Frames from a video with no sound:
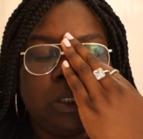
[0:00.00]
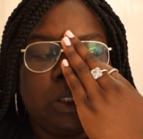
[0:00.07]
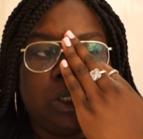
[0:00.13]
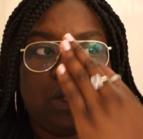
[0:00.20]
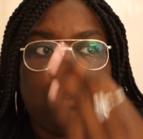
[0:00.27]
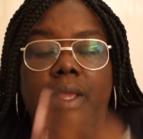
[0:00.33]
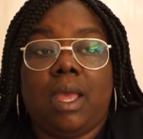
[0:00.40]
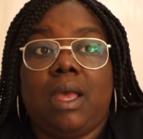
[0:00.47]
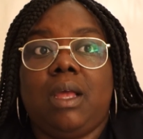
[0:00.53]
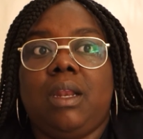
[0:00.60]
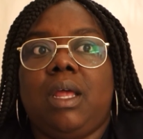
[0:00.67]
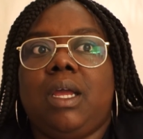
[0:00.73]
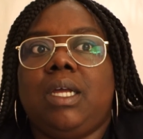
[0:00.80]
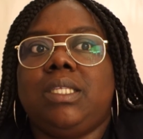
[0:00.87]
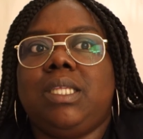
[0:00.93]
yeah,
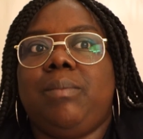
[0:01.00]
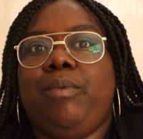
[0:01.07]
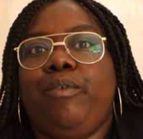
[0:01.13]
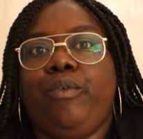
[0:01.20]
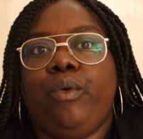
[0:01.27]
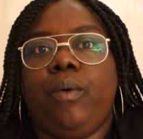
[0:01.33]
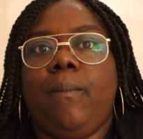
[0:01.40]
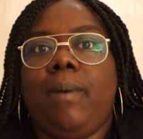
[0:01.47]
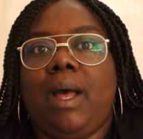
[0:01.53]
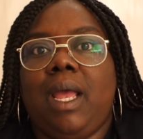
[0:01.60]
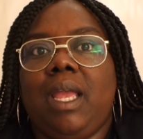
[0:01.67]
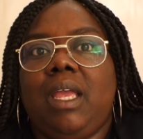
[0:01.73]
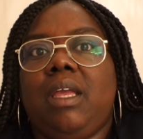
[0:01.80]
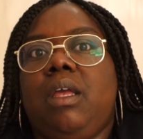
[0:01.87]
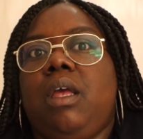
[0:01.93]
like I said before,
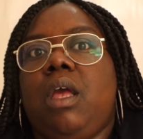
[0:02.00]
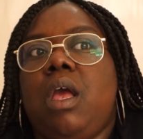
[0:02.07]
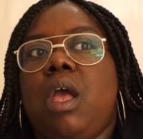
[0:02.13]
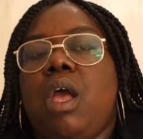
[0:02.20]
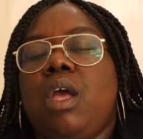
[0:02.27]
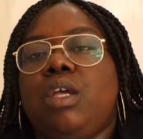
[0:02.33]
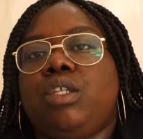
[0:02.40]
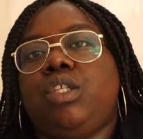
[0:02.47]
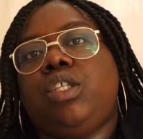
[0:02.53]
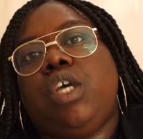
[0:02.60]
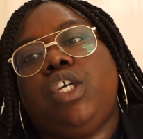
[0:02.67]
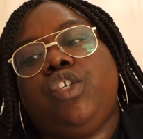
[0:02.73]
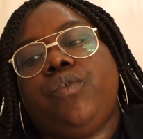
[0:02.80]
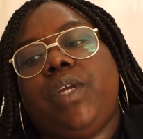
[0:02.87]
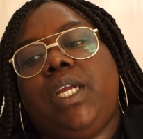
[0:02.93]
my
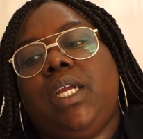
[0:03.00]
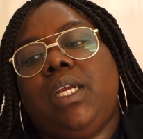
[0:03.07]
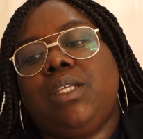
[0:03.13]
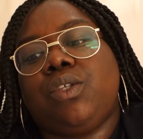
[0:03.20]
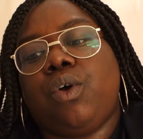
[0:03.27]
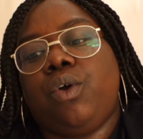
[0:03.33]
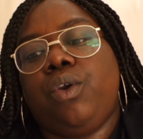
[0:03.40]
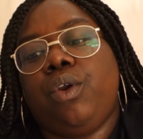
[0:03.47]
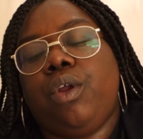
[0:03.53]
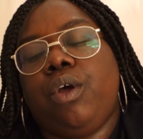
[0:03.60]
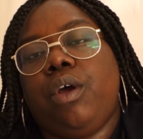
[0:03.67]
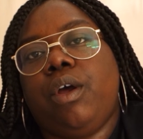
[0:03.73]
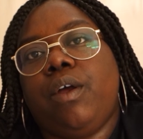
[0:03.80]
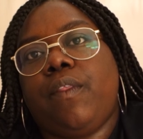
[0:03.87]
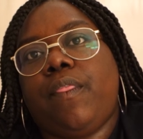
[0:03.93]
surgery is on
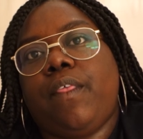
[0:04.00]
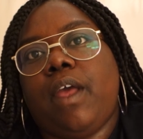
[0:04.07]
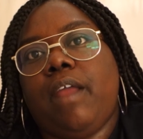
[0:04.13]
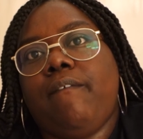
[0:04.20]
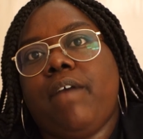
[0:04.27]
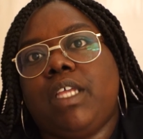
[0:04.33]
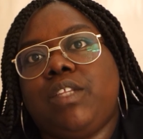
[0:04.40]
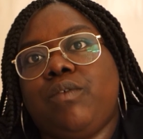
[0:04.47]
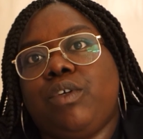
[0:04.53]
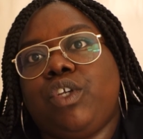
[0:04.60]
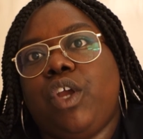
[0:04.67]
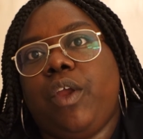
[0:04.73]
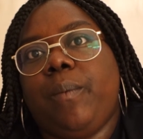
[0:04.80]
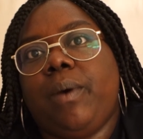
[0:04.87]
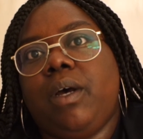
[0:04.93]
the 31st of
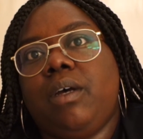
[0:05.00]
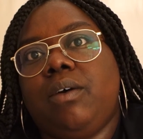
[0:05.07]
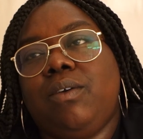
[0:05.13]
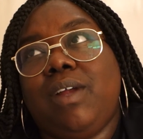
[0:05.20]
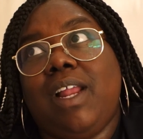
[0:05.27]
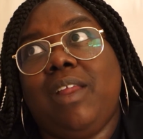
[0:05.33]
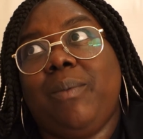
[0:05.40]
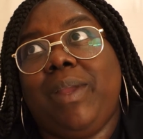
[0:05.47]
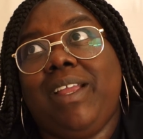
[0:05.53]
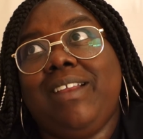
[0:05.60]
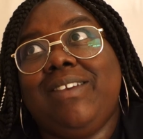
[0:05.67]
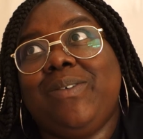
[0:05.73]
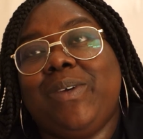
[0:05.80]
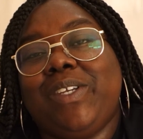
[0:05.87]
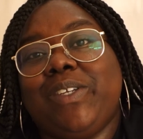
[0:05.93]
October on
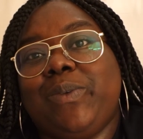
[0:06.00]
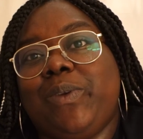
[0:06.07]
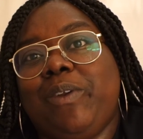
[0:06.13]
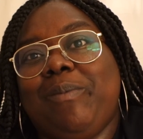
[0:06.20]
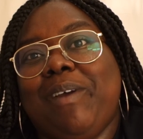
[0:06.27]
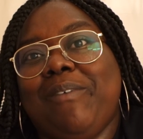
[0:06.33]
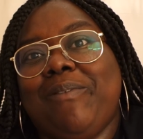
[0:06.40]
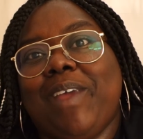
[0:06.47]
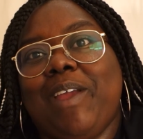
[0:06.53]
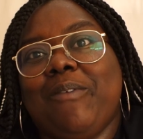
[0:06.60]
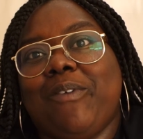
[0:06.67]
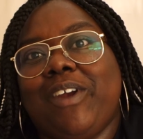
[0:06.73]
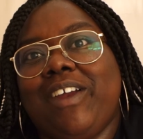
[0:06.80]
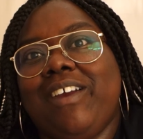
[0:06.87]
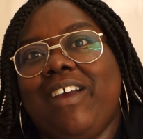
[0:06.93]
Halloween, which is one of my
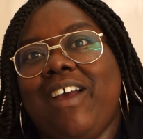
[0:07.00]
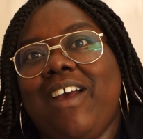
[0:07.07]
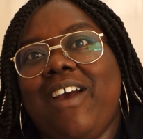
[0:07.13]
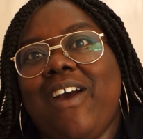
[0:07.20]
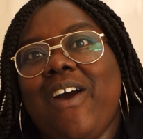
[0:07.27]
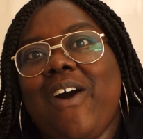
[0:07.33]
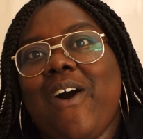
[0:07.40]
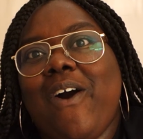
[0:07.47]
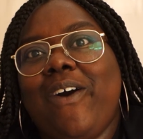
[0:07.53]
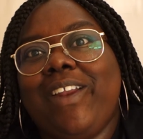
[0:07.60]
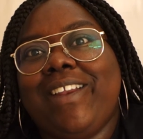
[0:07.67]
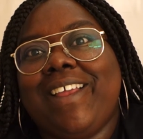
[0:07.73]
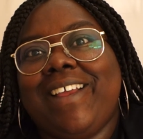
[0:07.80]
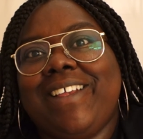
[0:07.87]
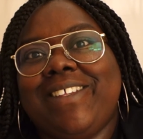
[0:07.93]
favourite
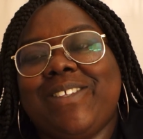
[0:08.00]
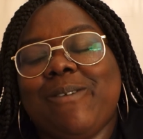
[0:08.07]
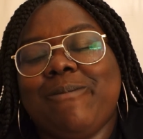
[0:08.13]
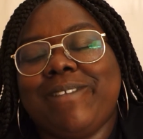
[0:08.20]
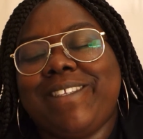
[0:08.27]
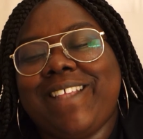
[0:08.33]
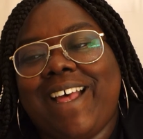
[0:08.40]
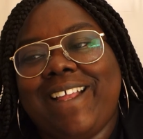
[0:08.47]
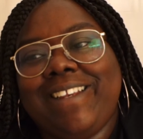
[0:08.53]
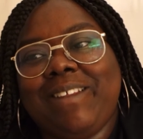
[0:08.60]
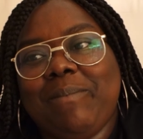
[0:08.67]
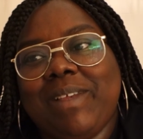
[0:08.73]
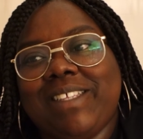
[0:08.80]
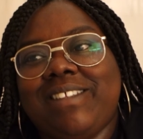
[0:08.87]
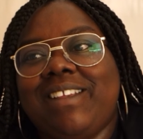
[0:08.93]
holidays. I'm sad to
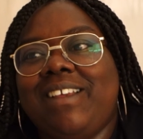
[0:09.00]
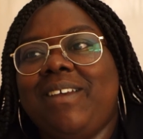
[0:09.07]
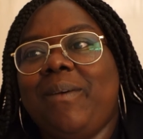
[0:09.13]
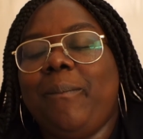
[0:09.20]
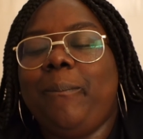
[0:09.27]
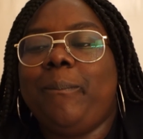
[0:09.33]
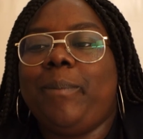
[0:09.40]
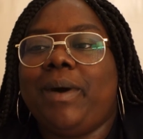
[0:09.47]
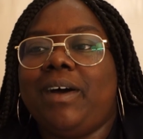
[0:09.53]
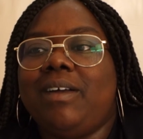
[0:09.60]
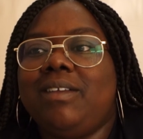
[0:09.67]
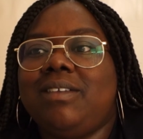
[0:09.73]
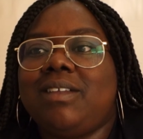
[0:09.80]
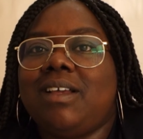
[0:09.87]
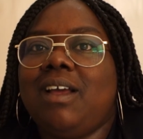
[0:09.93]
miss it,
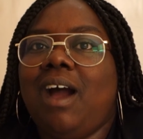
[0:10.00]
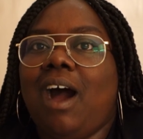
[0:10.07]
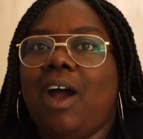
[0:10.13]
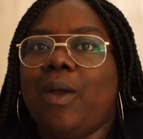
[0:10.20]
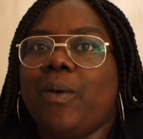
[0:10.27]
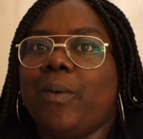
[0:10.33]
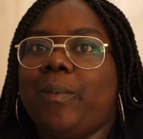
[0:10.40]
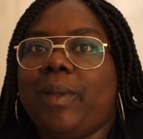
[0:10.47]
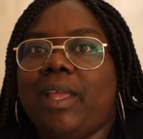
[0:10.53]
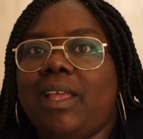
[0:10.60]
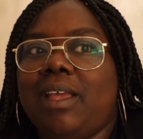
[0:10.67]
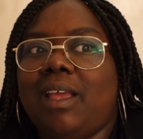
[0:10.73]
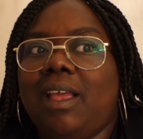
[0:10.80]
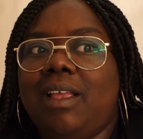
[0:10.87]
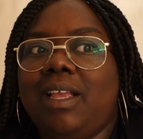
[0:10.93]
but I will
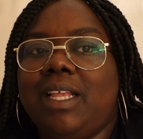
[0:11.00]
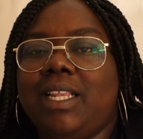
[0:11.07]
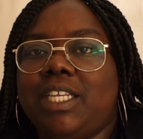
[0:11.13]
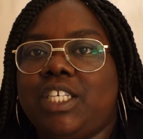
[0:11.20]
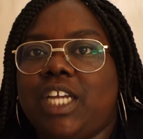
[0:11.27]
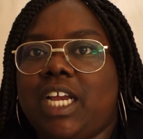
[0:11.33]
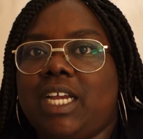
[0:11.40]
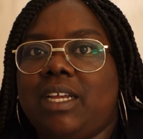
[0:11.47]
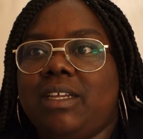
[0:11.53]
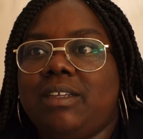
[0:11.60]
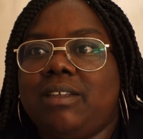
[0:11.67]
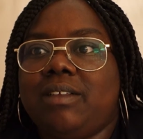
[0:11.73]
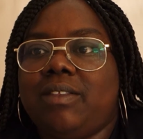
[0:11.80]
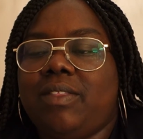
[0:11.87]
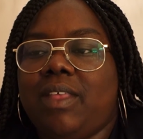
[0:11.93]
be in the check
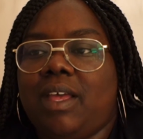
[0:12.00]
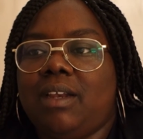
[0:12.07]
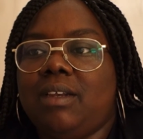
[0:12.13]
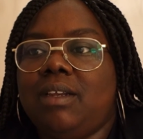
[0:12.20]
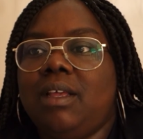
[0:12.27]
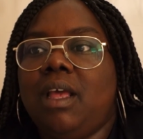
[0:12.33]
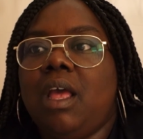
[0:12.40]
then.